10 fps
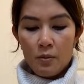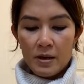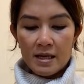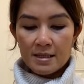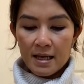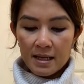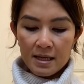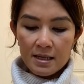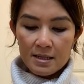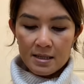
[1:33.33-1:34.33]
piece like
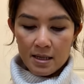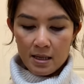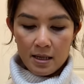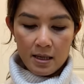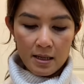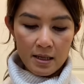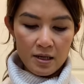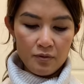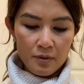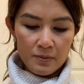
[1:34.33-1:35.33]
this, and then
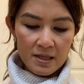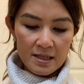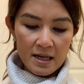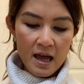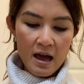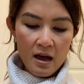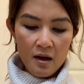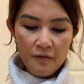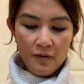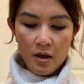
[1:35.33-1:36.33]
you rip this in half,
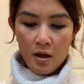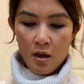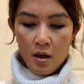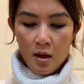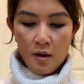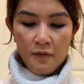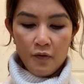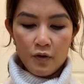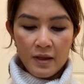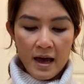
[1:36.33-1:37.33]

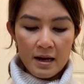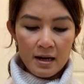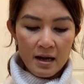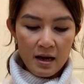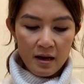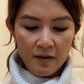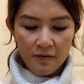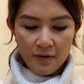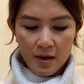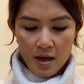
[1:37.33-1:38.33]
fold that in half,
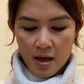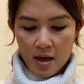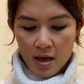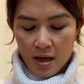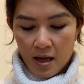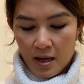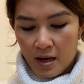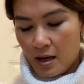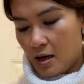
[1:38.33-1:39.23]
and